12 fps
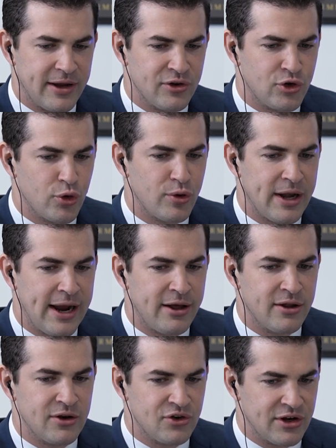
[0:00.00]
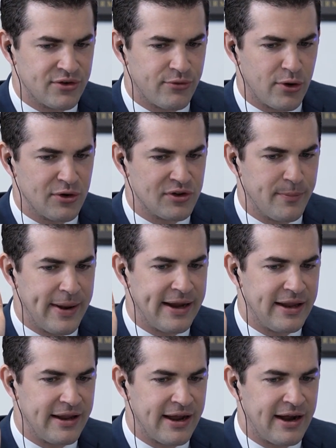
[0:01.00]
because your knowledge as far as the
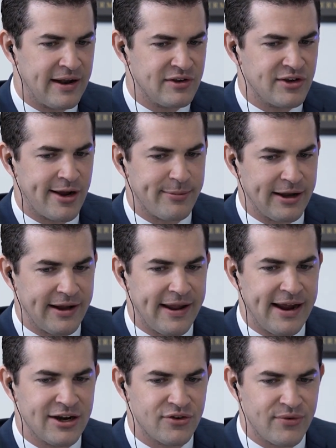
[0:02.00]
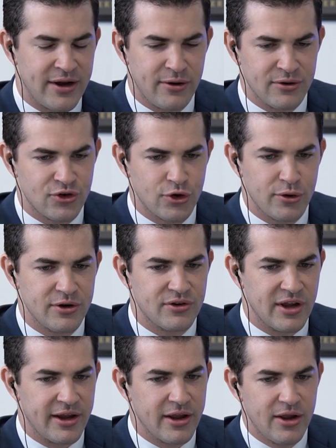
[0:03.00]
banking concept and cash value
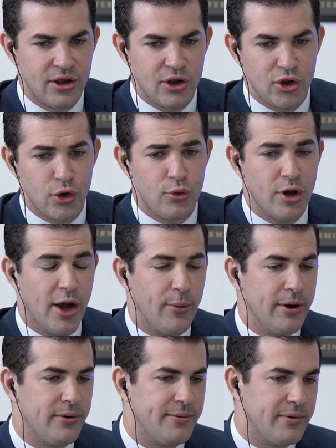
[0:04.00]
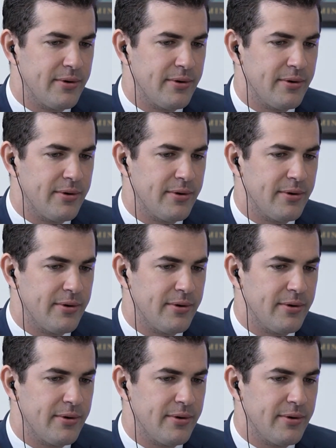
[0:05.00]
insurance, like, you know it.